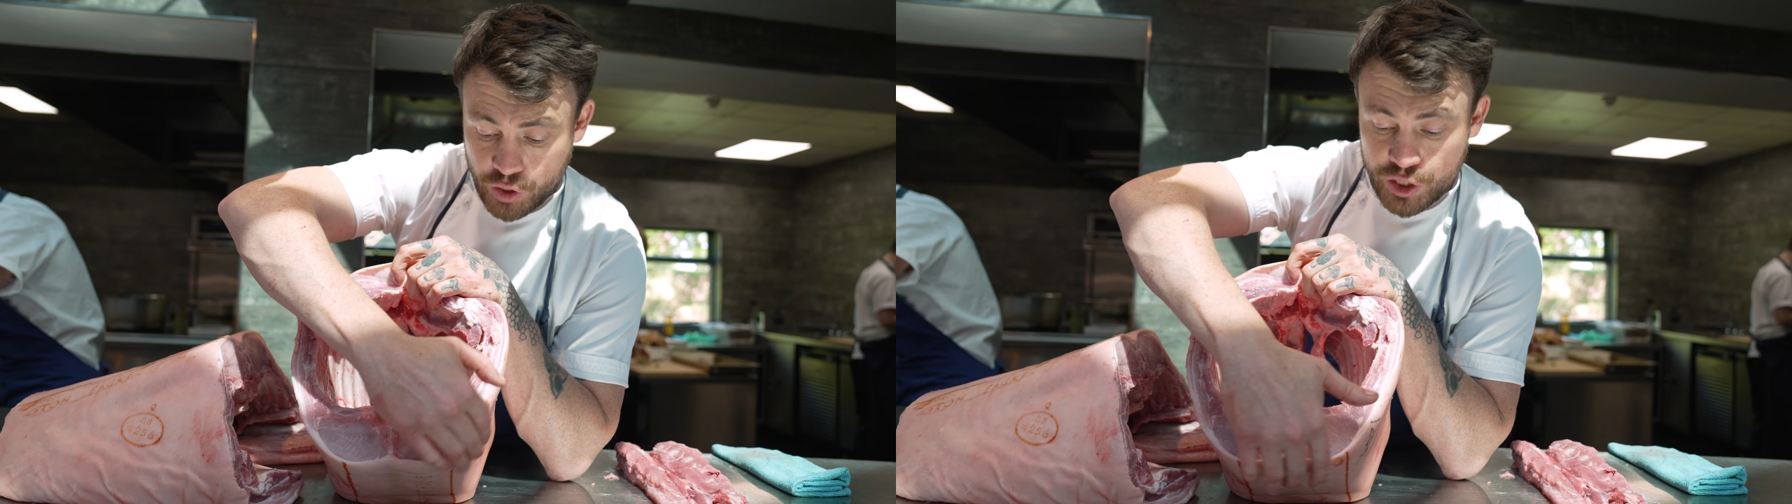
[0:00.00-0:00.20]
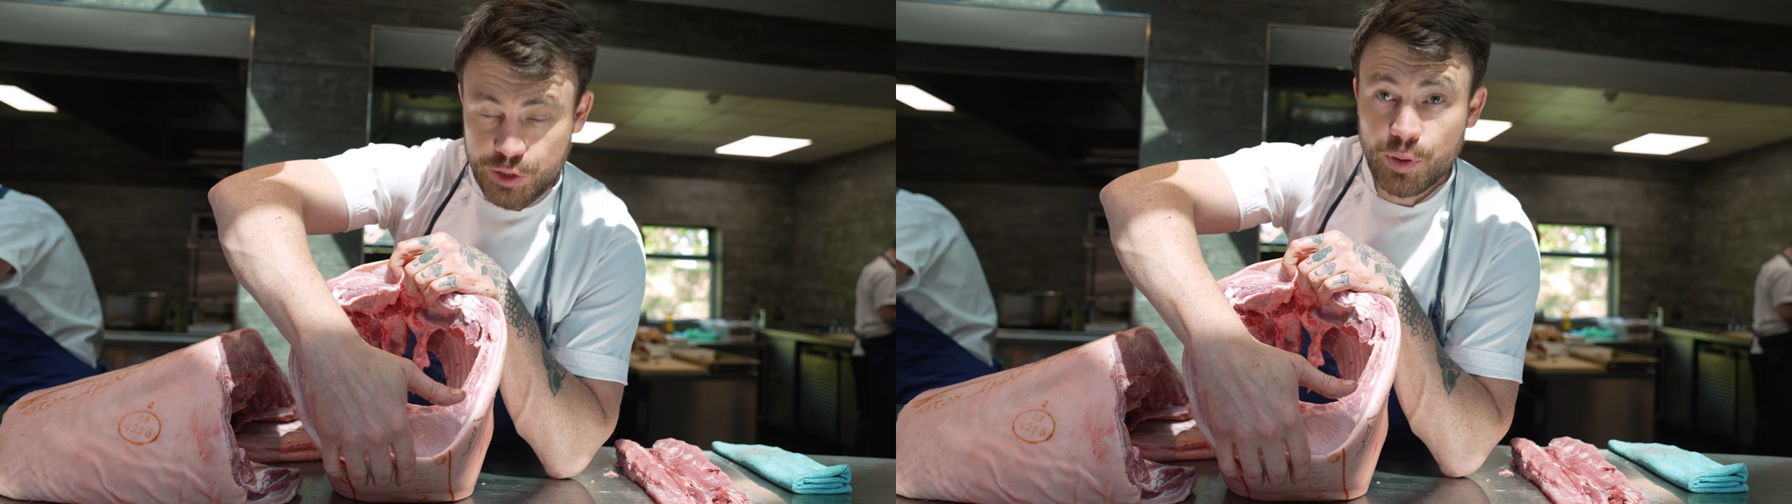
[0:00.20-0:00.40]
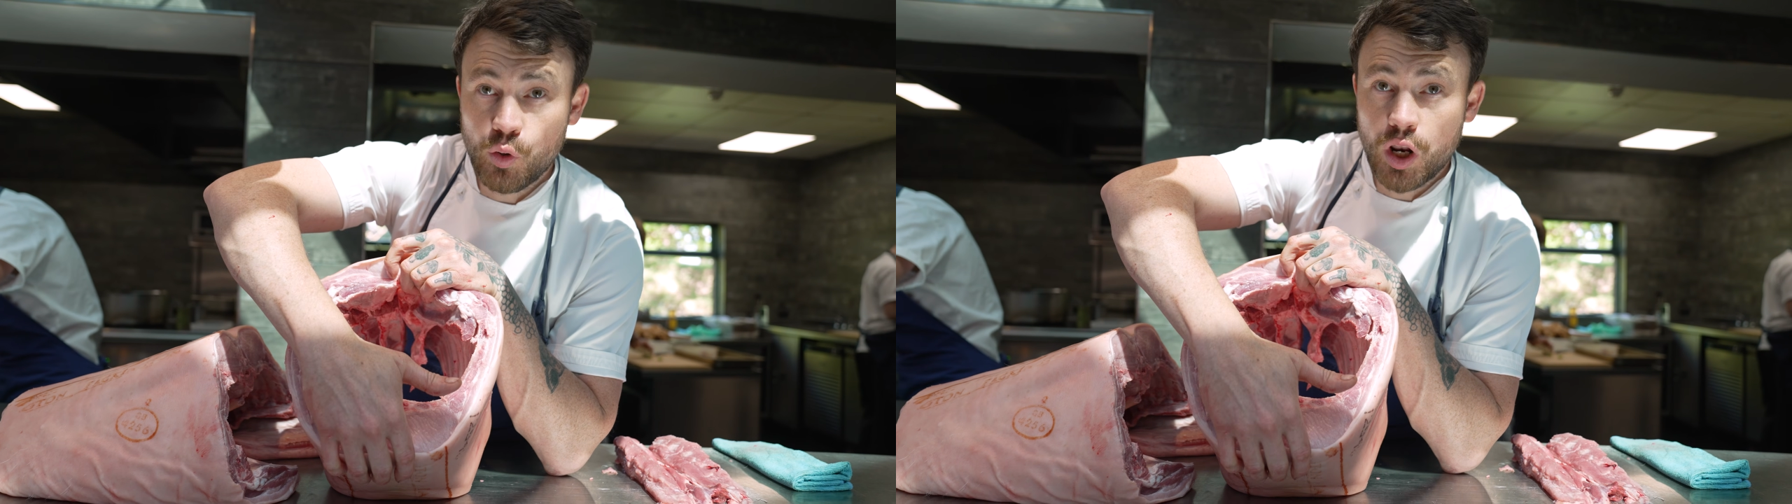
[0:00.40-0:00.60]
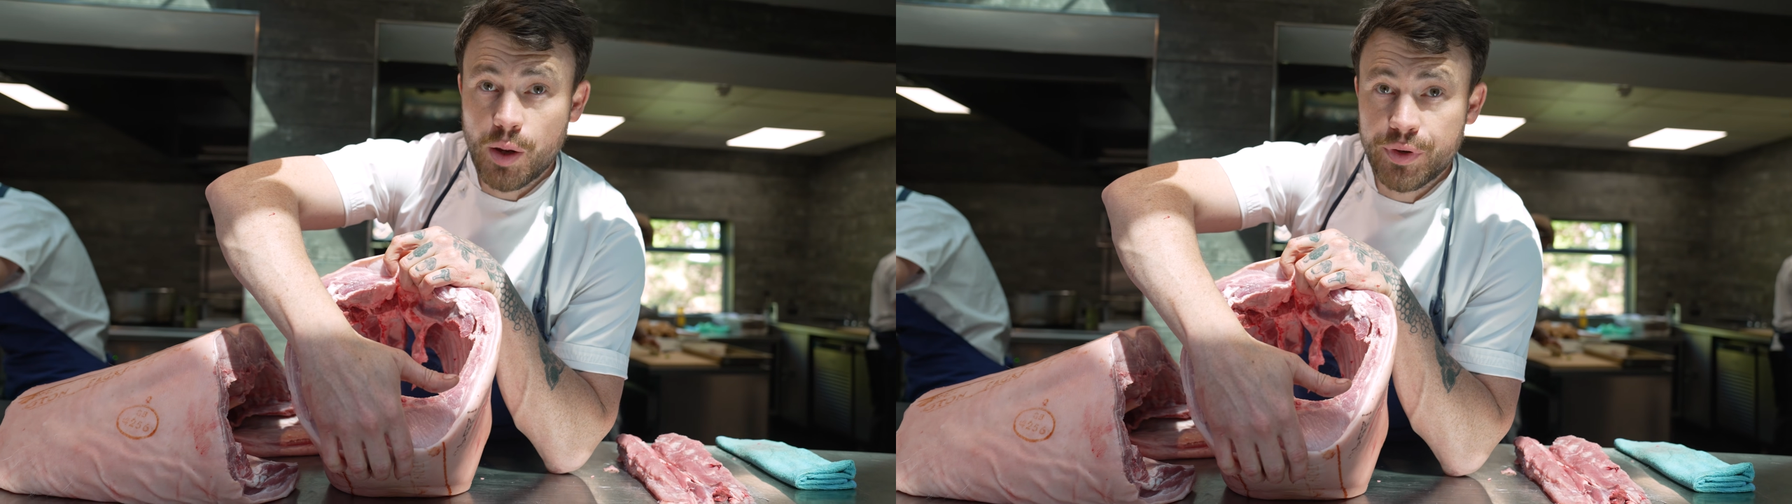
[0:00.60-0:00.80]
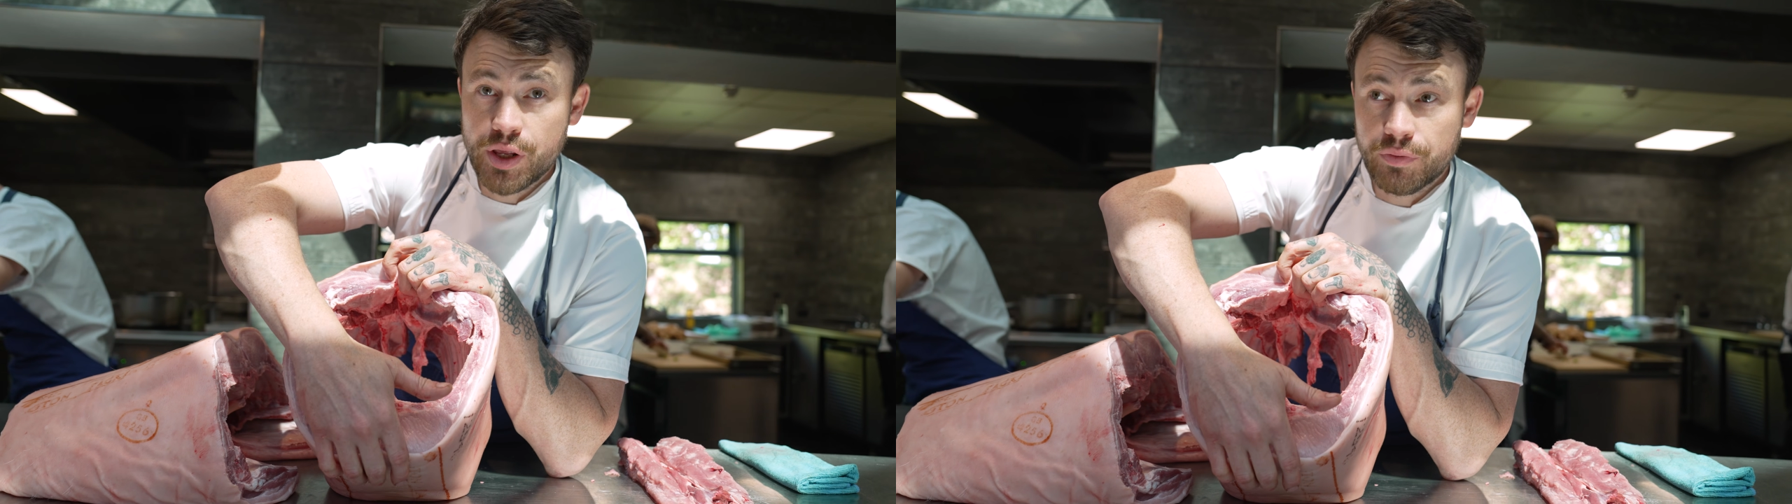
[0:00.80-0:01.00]
crisp it all
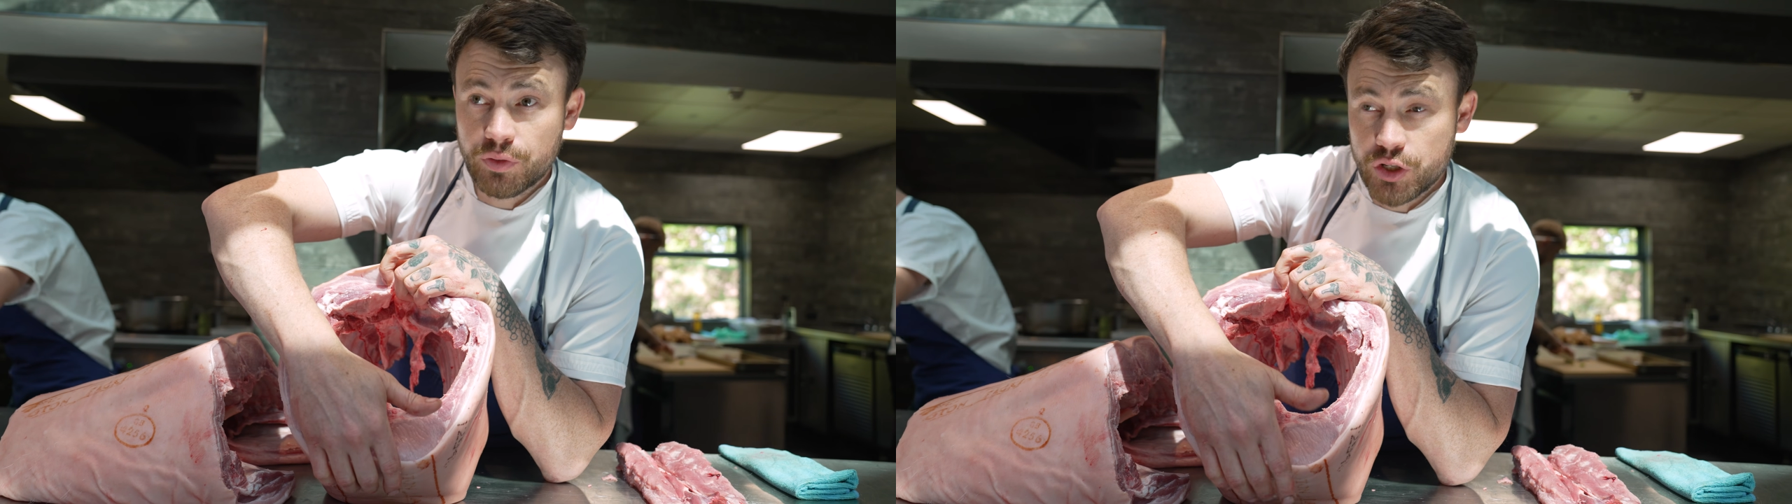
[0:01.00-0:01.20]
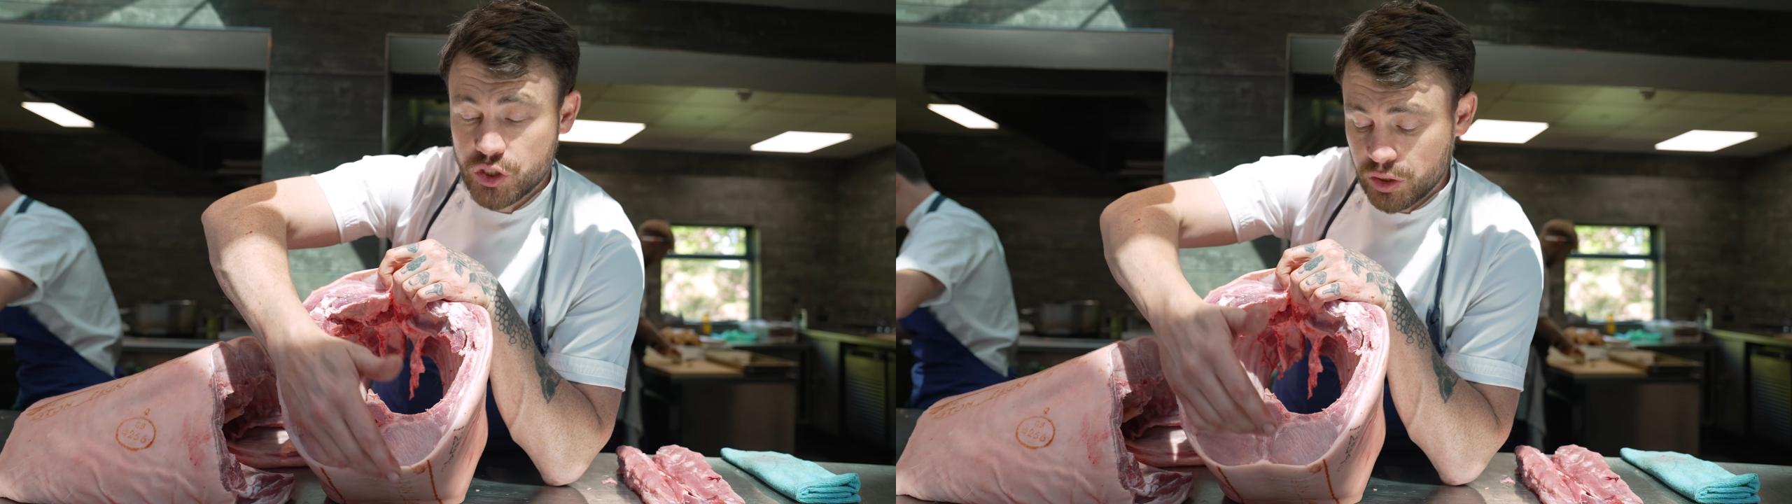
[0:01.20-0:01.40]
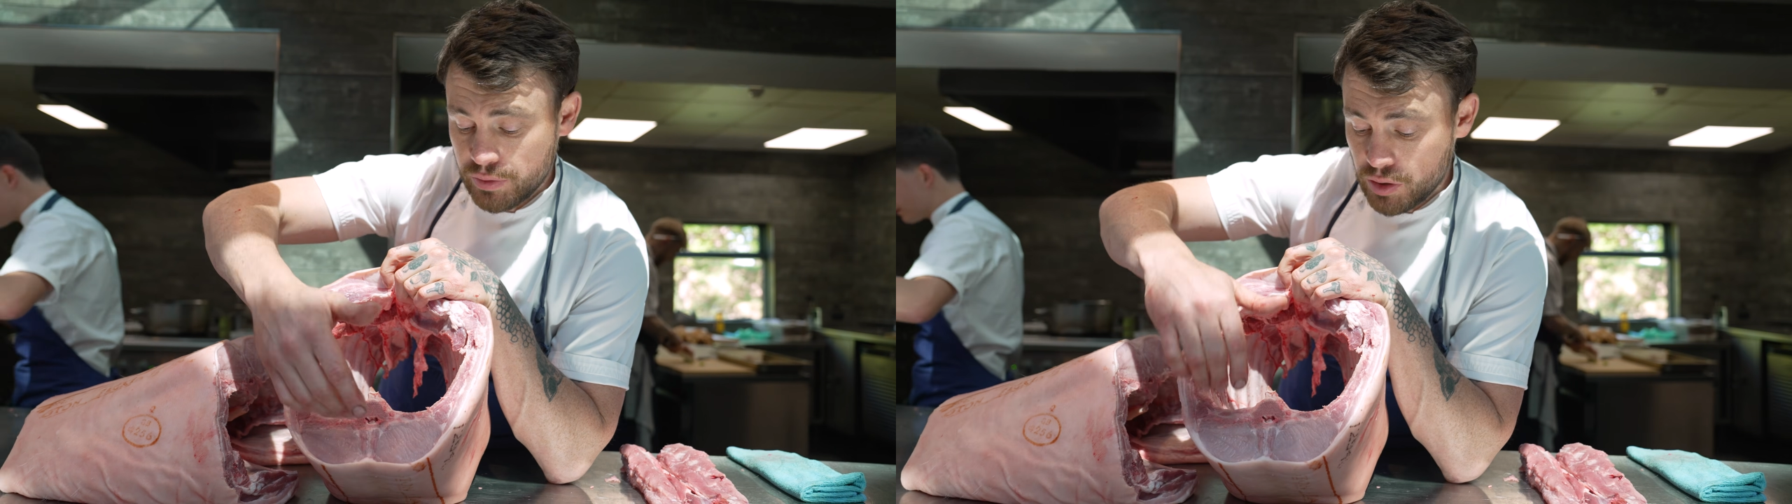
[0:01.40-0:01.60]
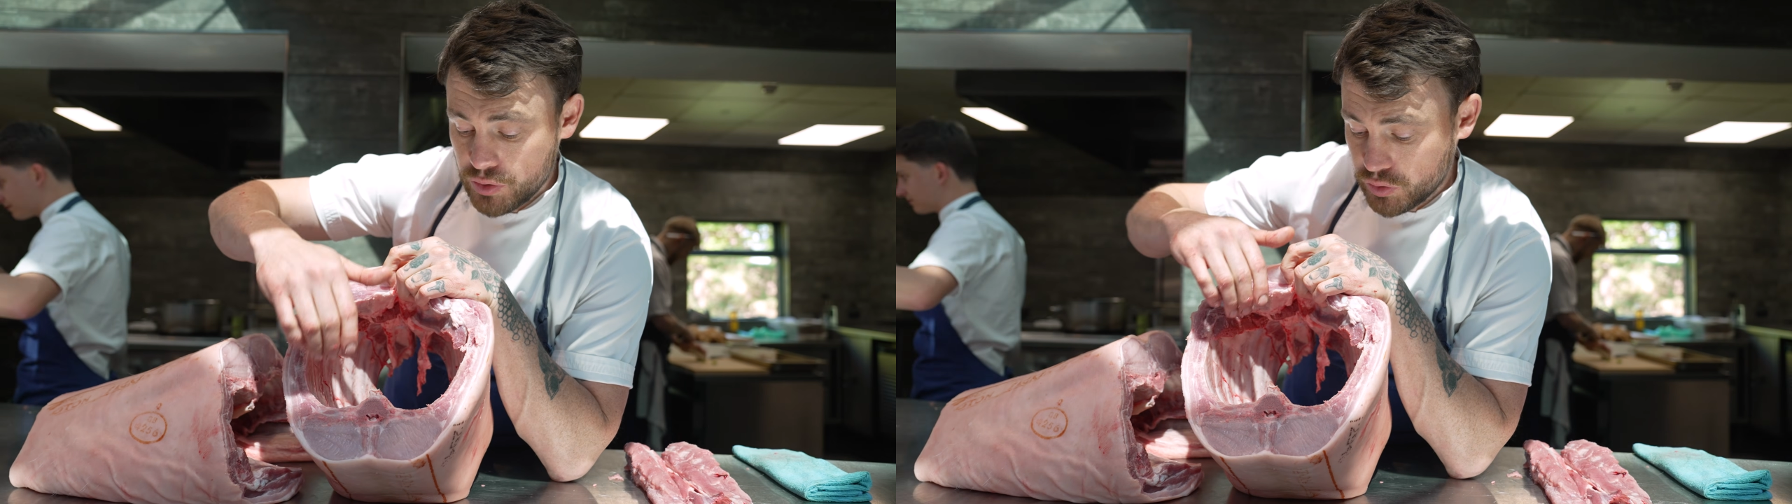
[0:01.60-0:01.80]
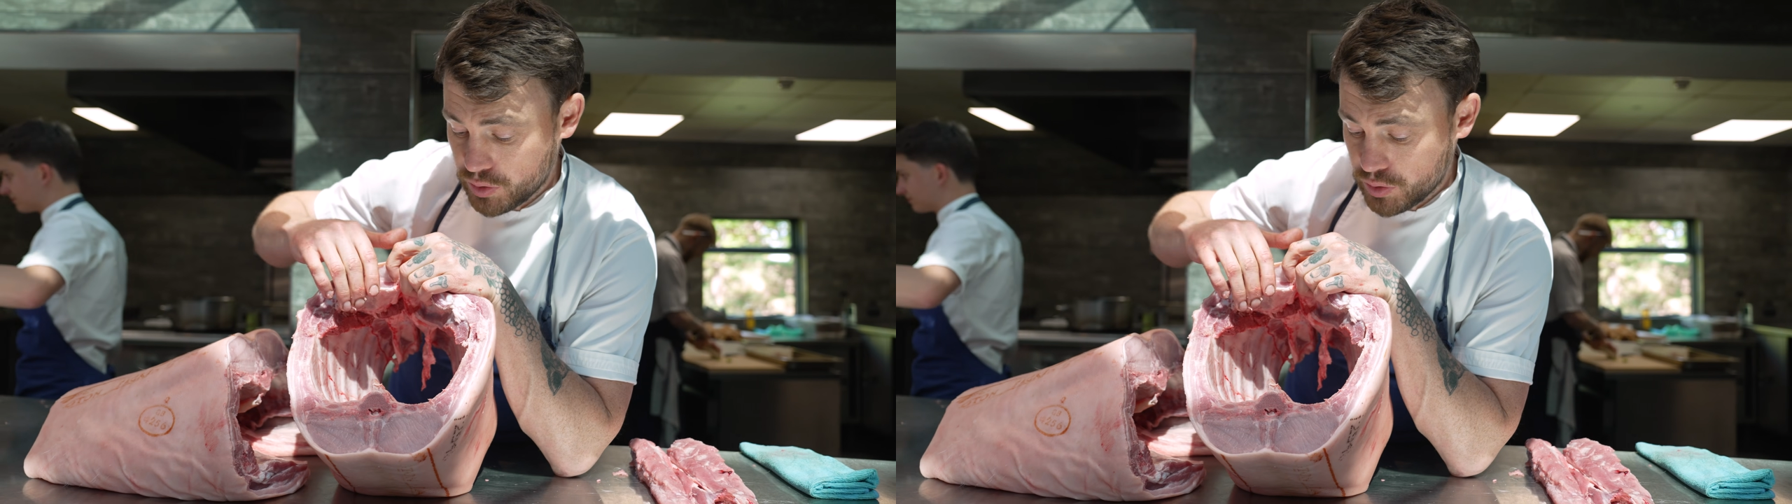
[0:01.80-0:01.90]
up in the oven on a Sunday roast or